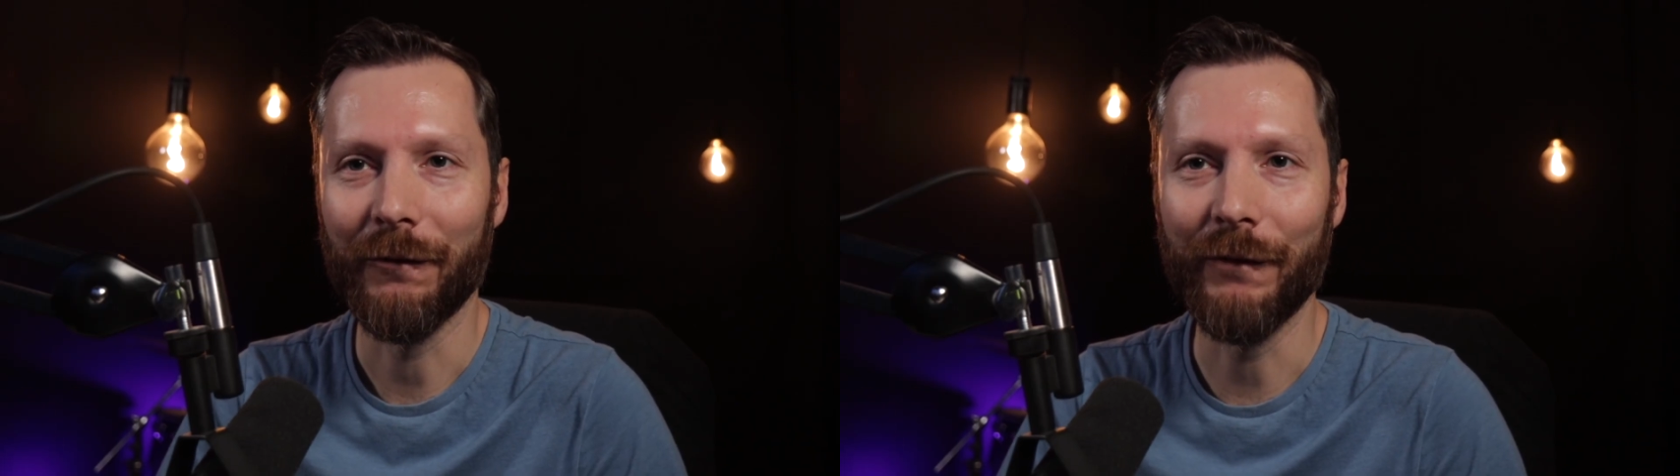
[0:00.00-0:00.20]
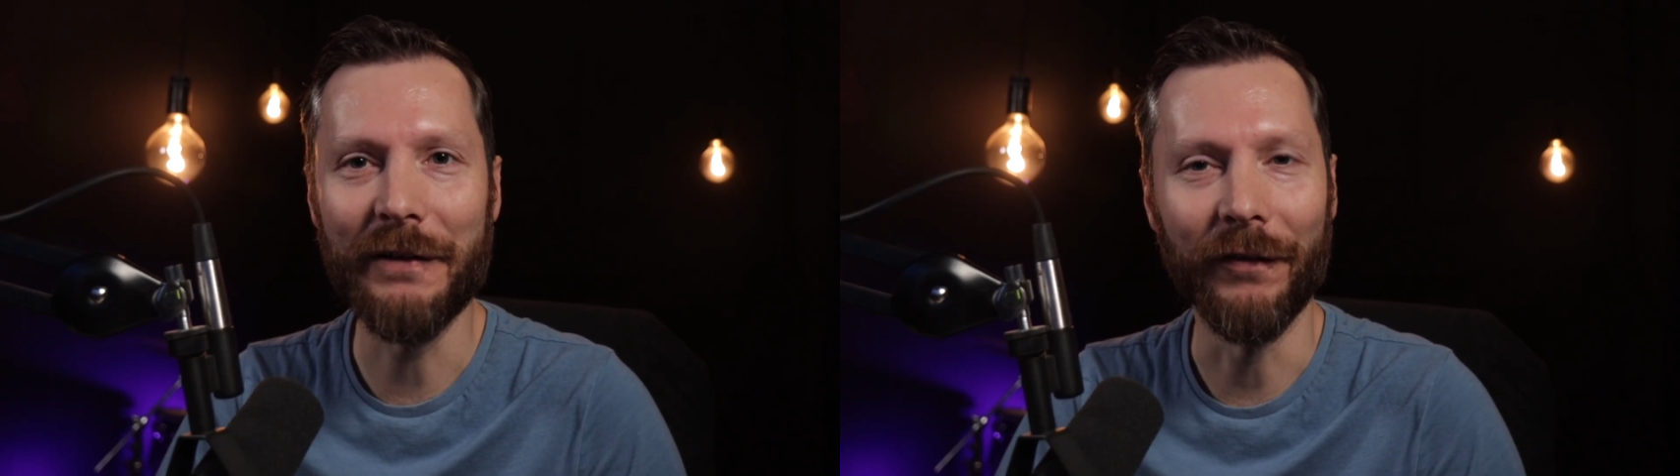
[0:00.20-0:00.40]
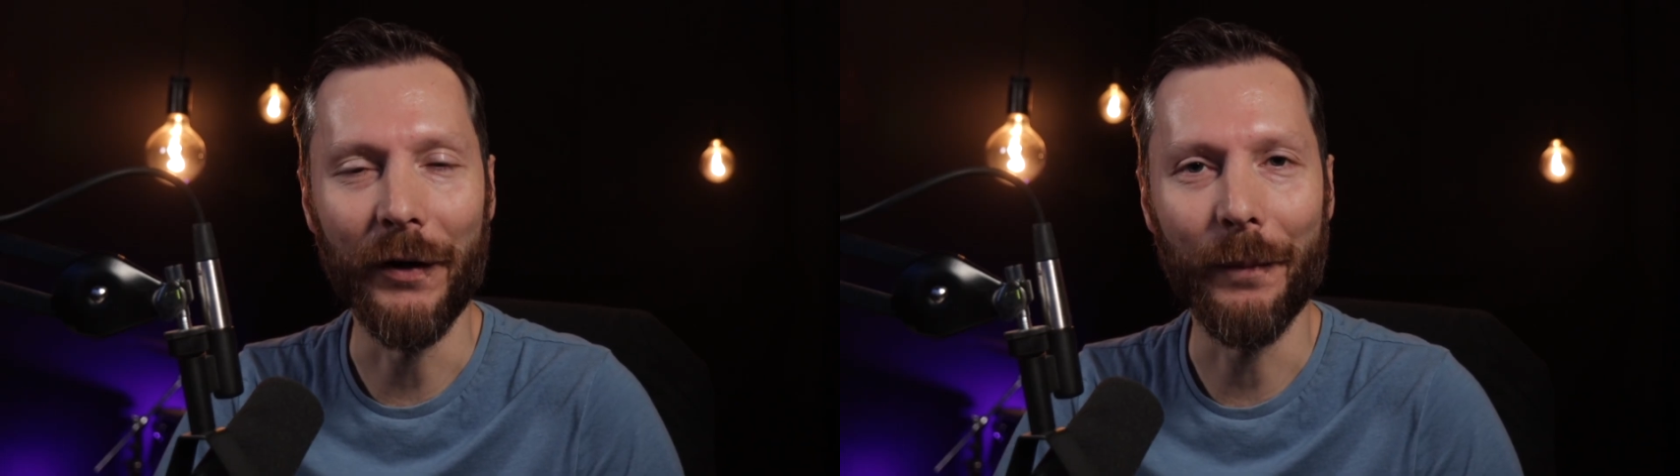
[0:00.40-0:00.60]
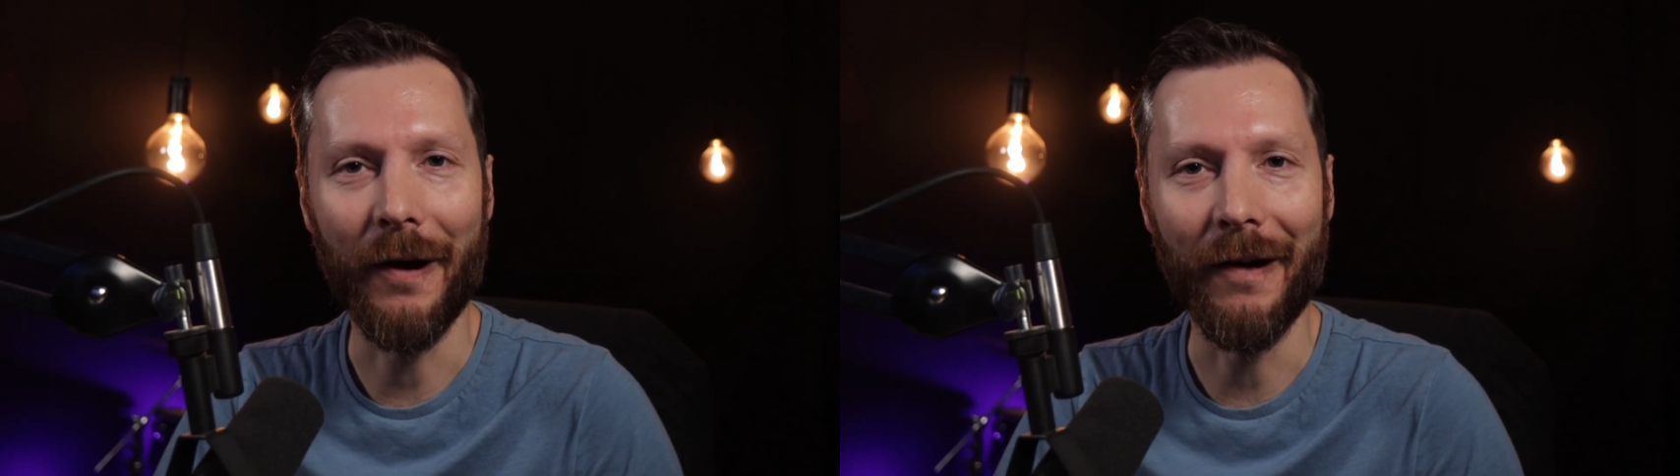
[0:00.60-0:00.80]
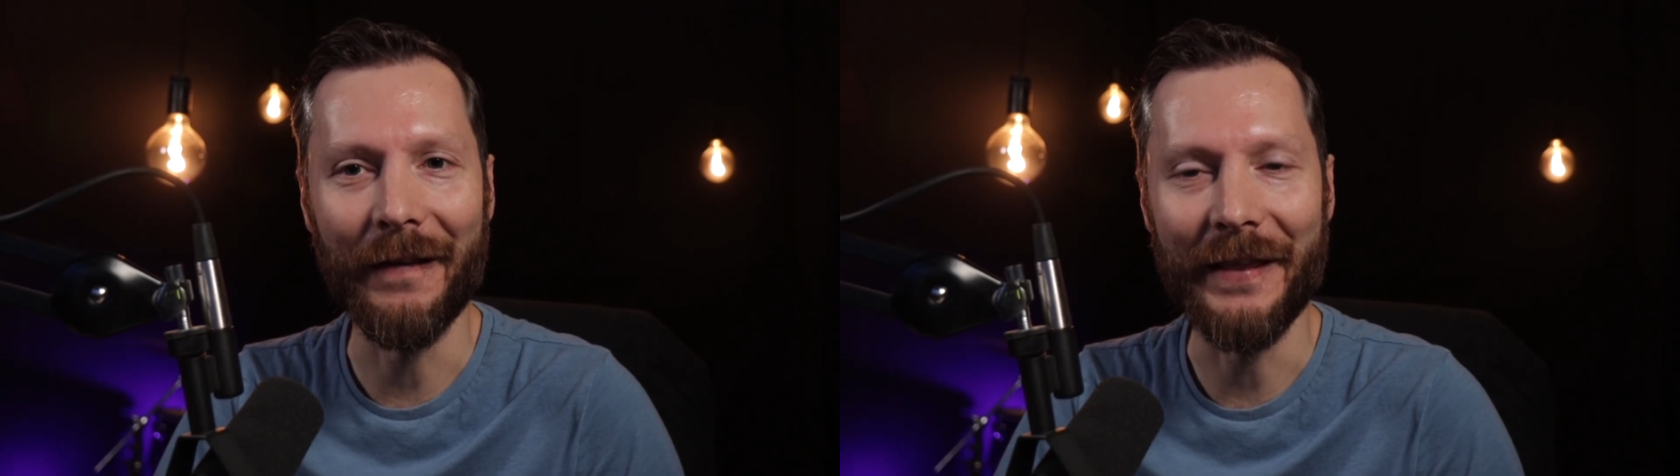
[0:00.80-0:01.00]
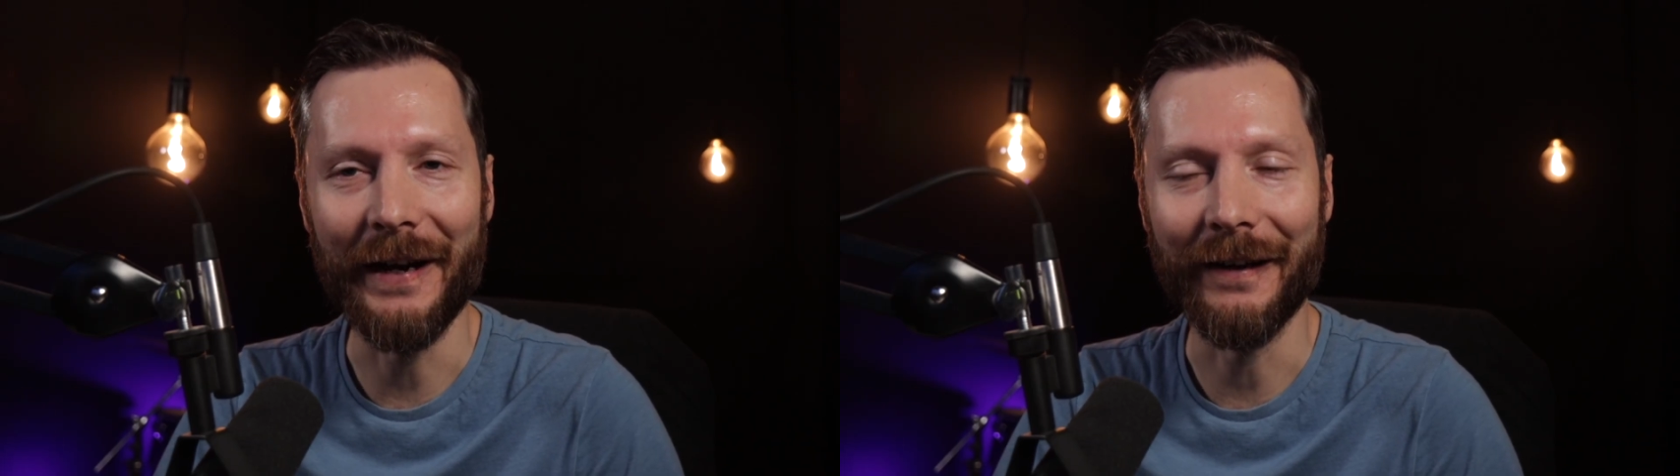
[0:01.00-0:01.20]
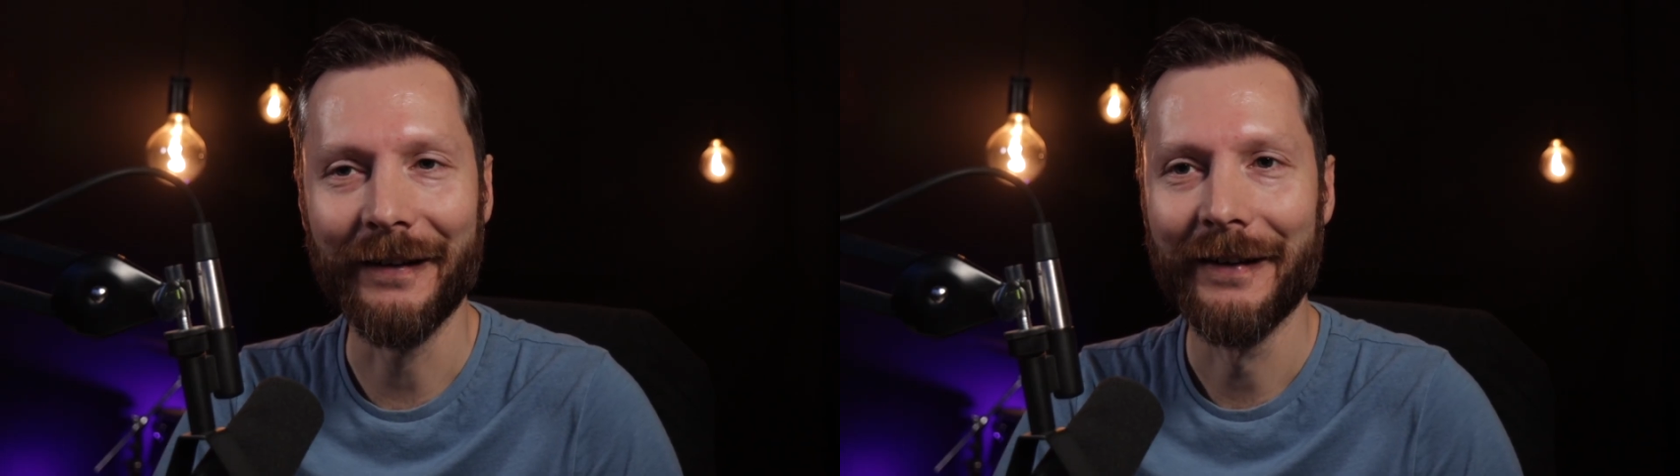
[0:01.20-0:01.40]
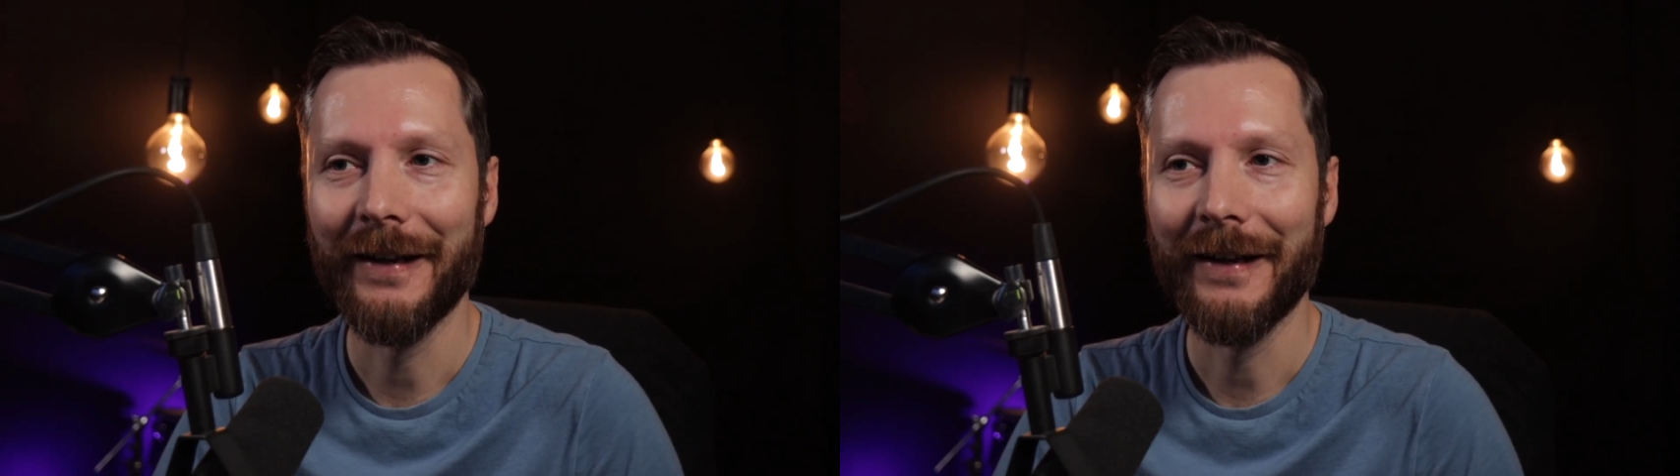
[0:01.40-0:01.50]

reverb on there.